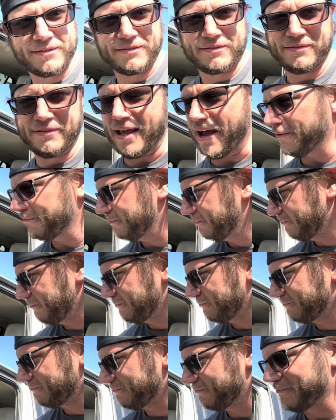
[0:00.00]
yeah.
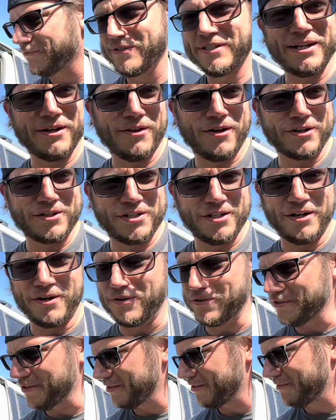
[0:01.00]
See how long she
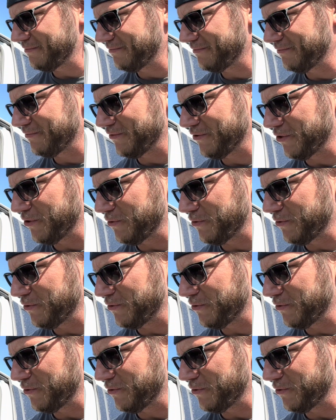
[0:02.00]
notices. She